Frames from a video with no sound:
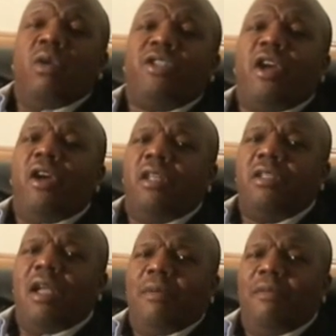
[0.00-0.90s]
What
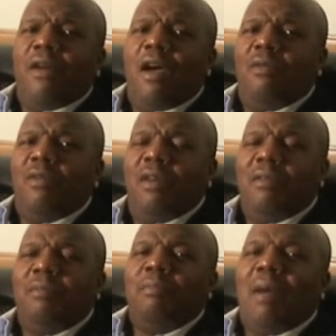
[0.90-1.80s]
charities I'm involved
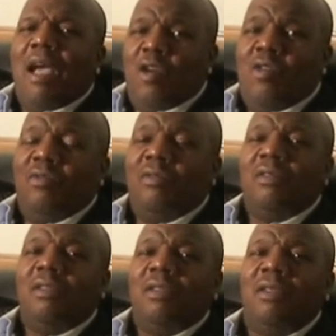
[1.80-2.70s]
with? My own.
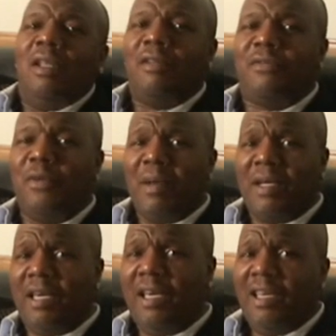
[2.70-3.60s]
That's for
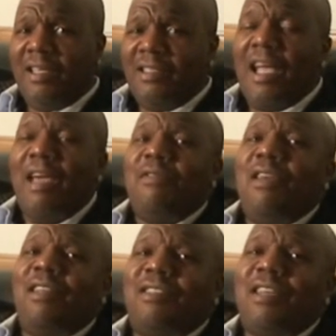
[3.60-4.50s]
my kids. I have
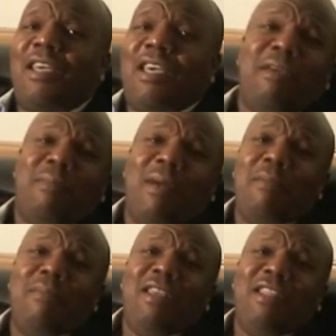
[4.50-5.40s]
yet to take care of
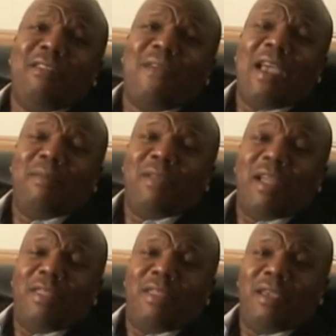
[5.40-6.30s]
my immediate
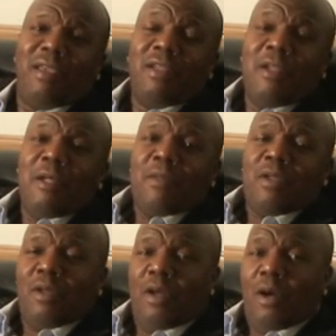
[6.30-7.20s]
family. I think,
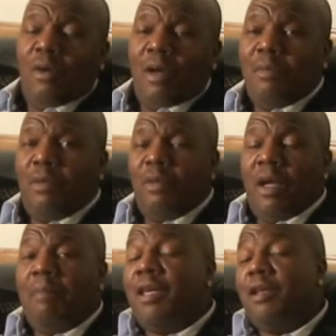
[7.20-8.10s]
you know,
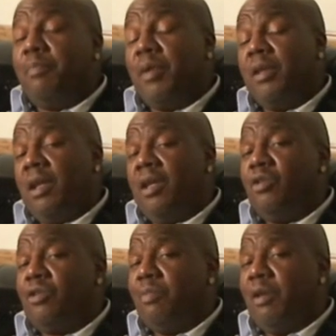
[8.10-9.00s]
I'm an independent. I
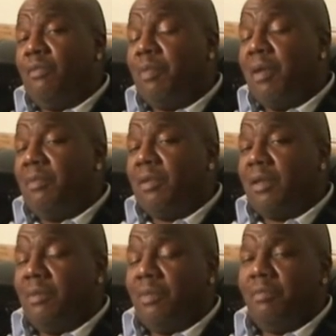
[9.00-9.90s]
used to be a
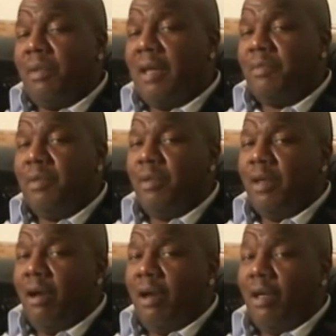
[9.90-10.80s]
Republican, but black people
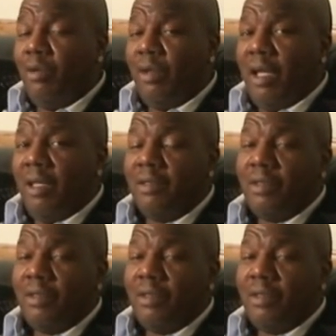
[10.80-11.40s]
be hard on that.